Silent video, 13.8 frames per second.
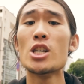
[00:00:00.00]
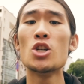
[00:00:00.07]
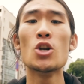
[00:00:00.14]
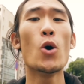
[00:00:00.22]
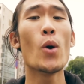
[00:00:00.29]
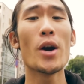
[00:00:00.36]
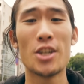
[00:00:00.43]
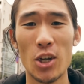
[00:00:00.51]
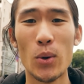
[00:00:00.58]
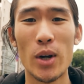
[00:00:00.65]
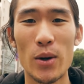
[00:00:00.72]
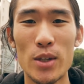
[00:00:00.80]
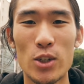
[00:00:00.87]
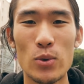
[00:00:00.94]
no idea
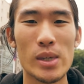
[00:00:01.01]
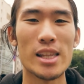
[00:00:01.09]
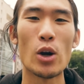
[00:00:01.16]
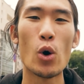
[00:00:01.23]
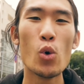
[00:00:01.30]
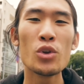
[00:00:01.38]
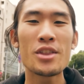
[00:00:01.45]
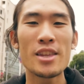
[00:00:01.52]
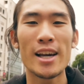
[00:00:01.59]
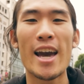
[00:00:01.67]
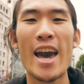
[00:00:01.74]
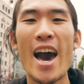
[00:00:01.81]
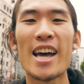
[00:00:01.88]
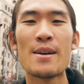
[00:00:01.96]
what I was doing. The only thing
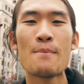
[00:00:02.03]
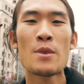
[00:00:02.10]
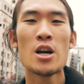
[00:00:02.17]
I had